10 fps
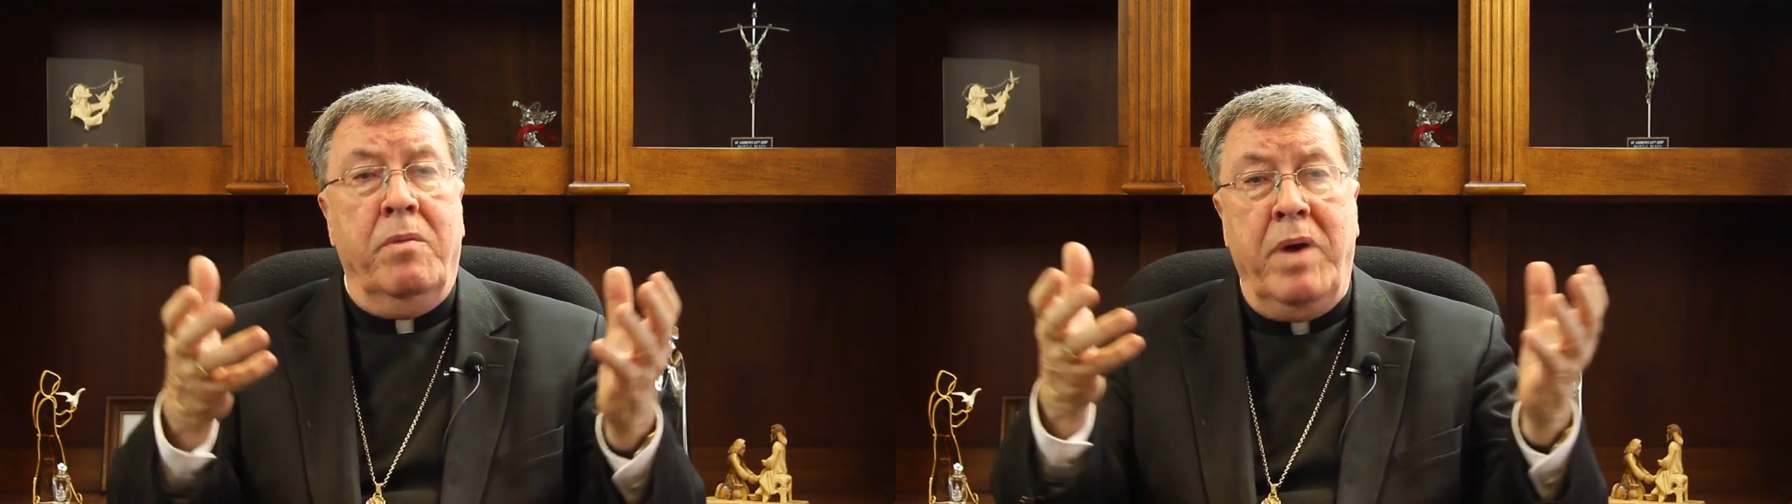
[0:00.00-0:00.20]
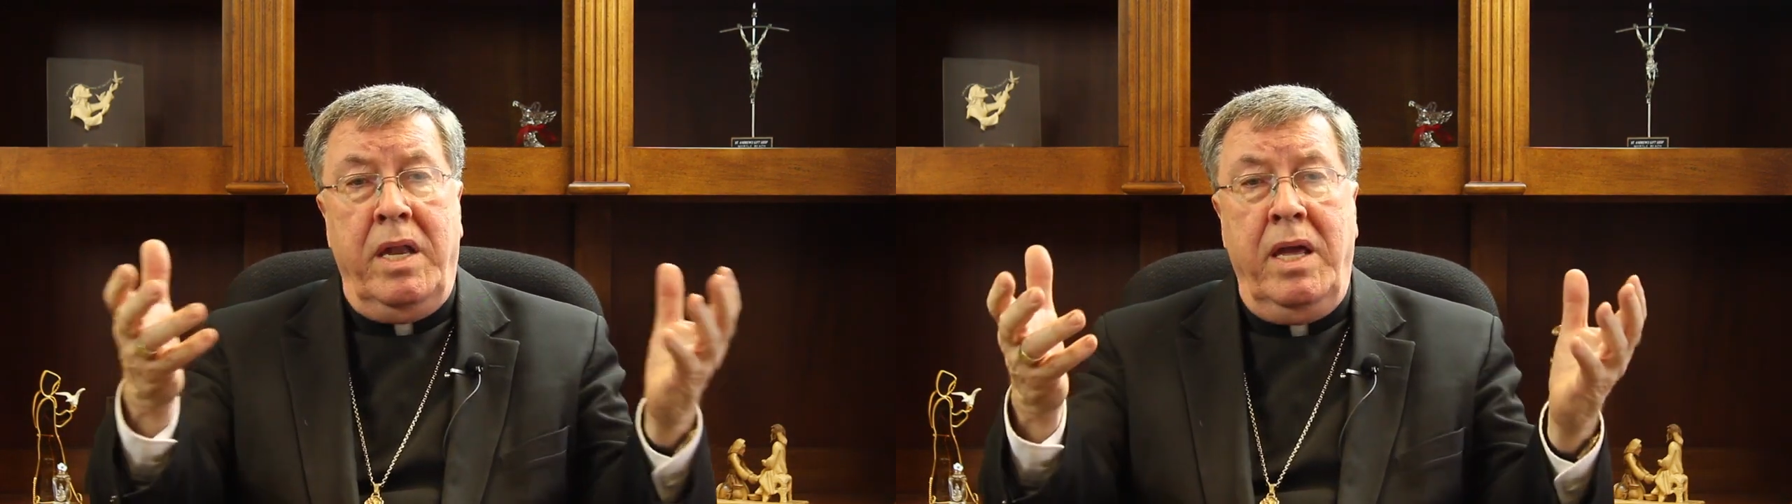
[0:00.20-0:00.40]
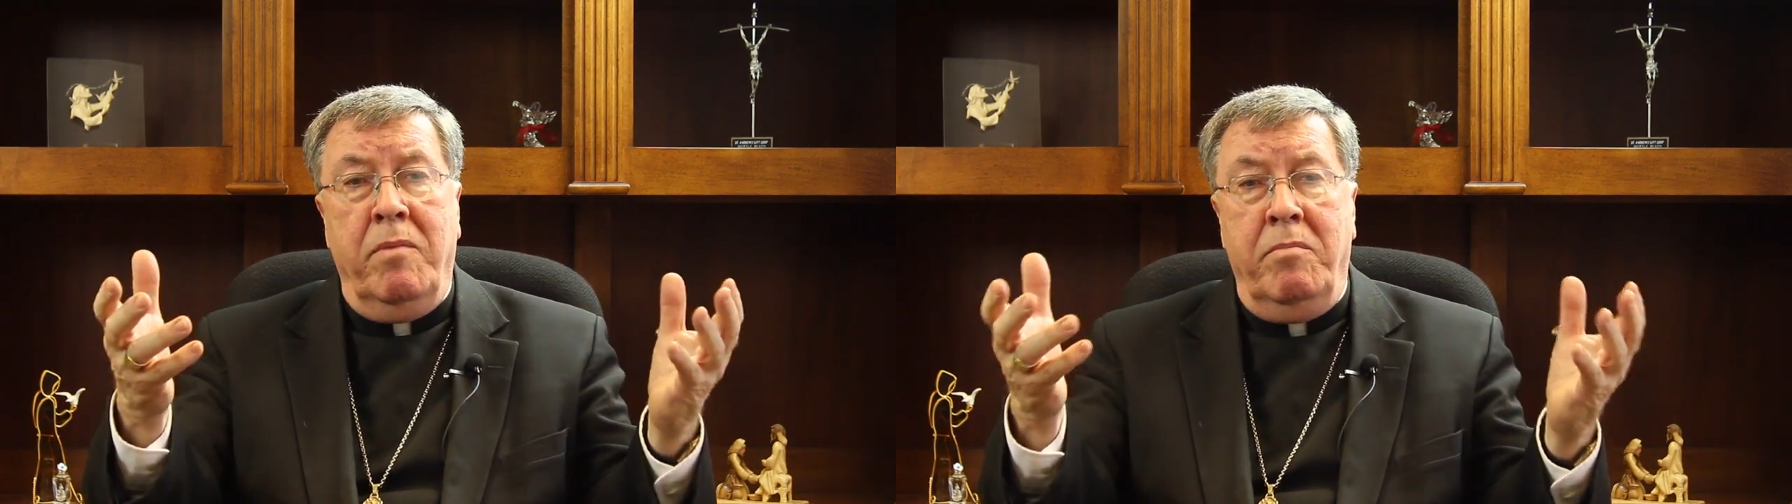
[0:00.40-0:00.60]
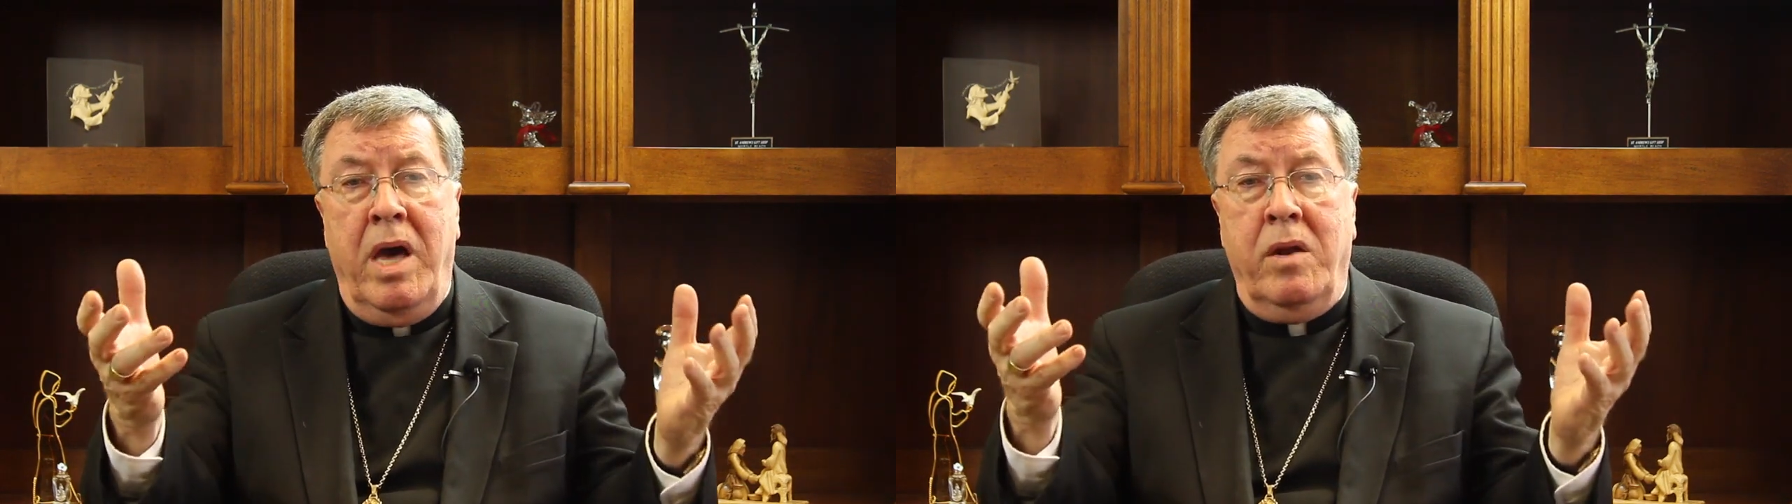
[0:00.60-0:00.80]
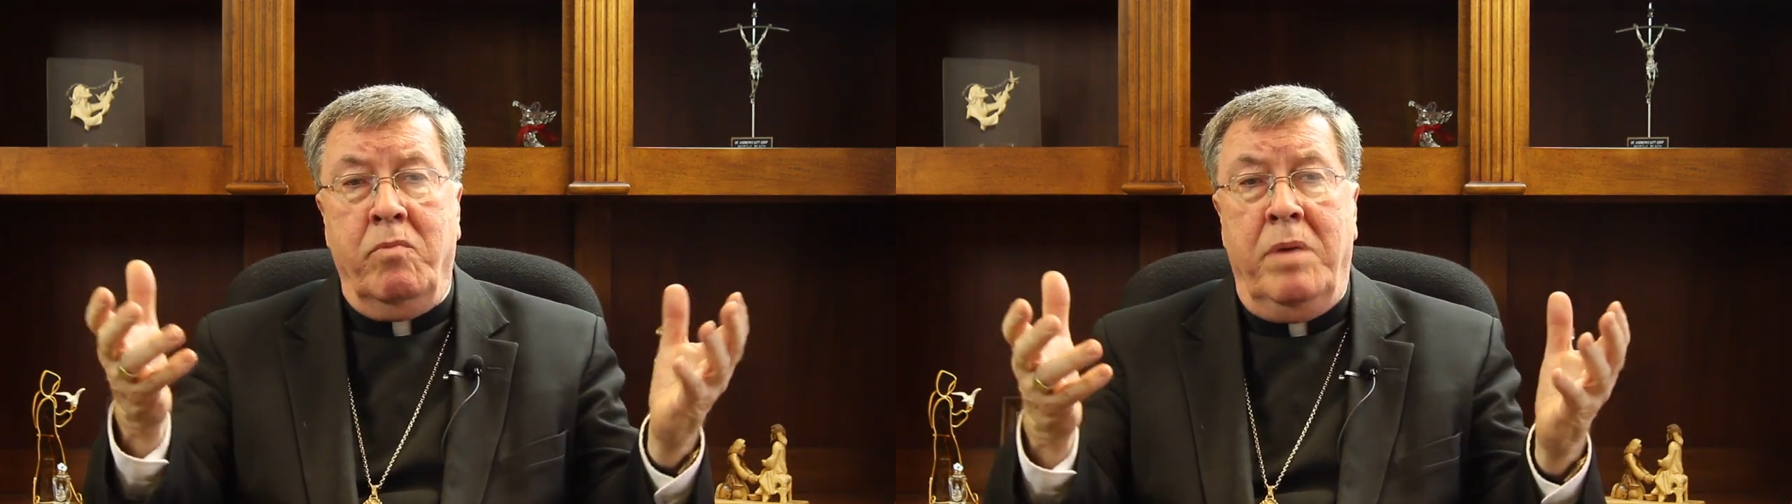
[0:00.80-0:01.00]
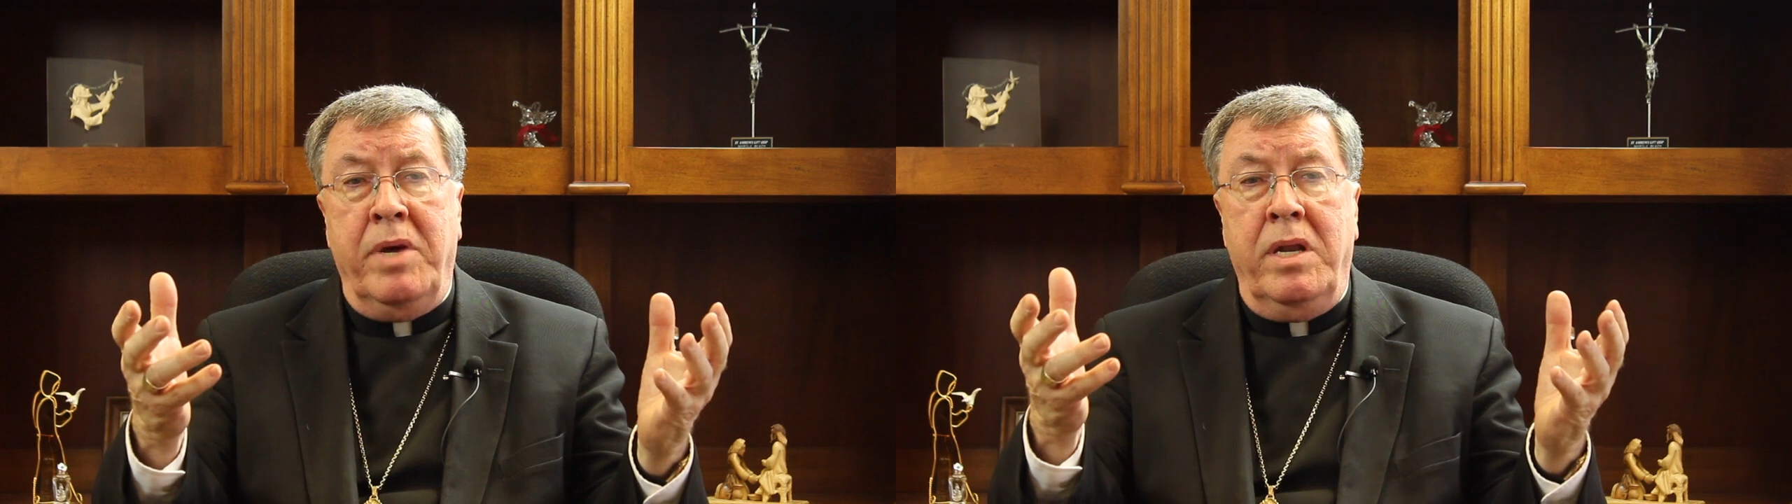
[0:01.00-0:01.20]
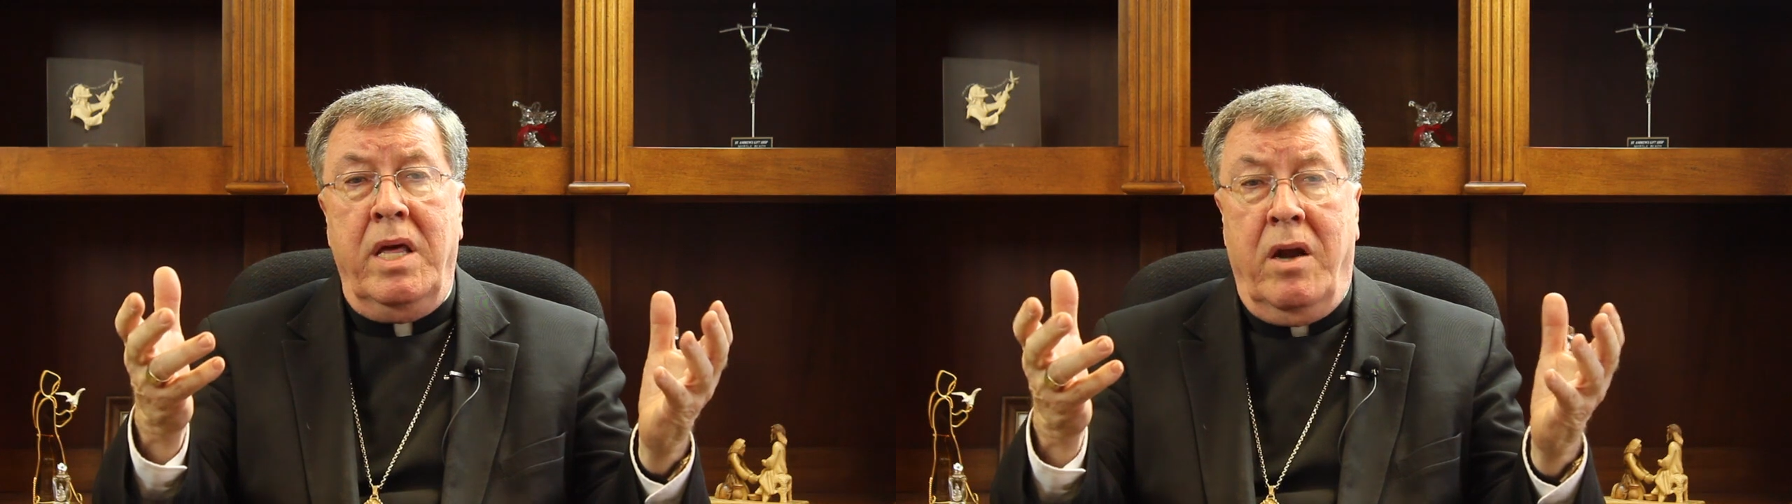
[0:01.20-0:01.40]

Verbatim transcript: the many men and women